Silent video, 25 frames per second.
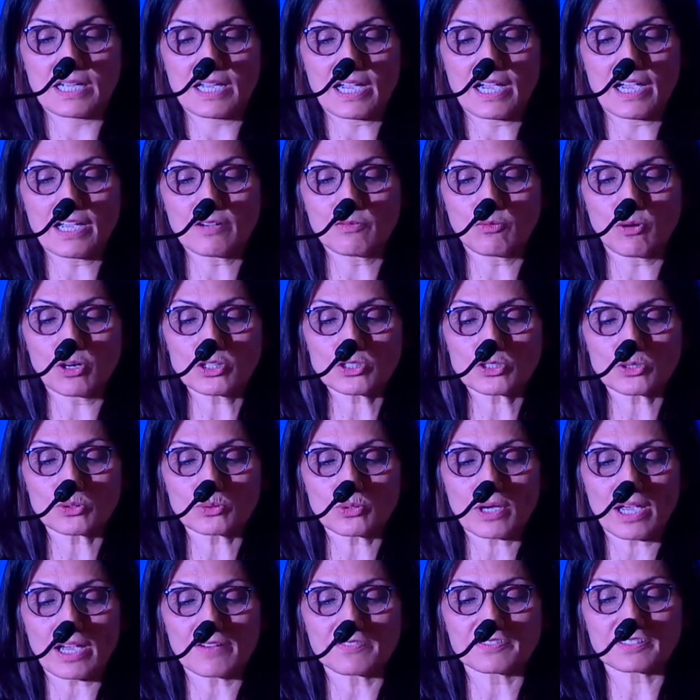I want
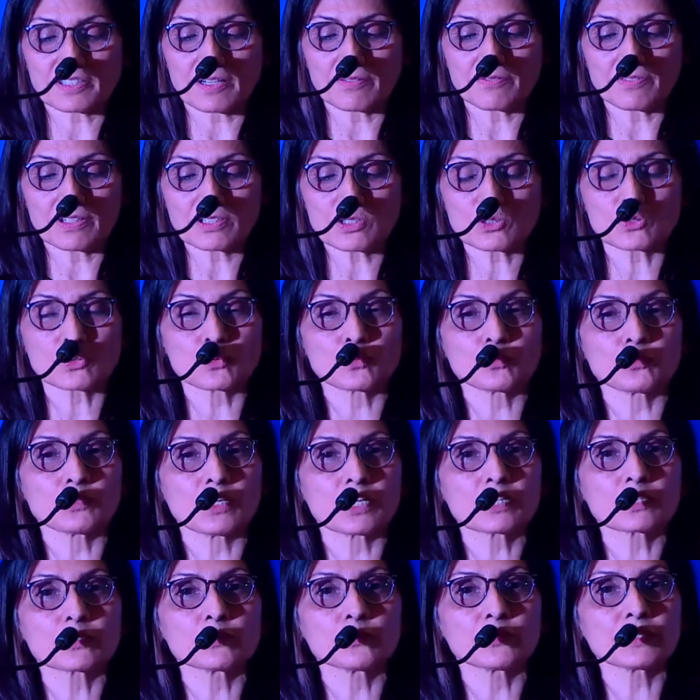to have someone to
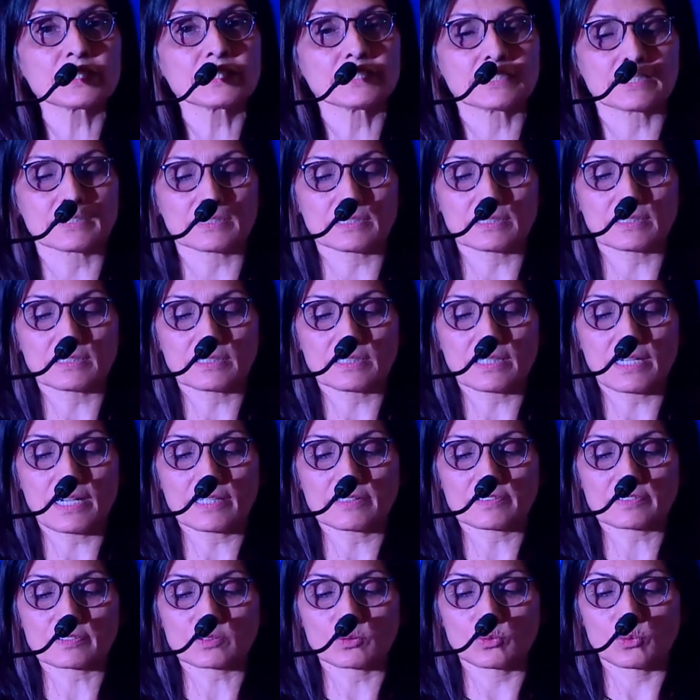work with
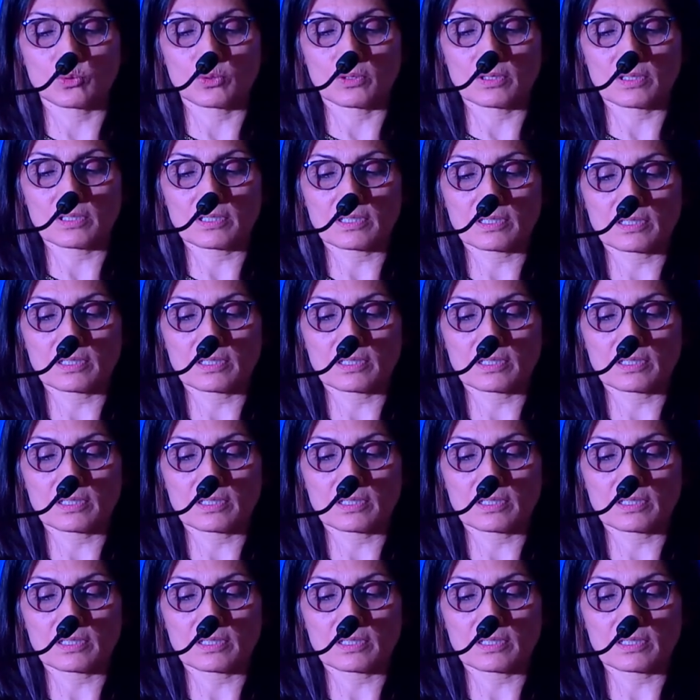at school.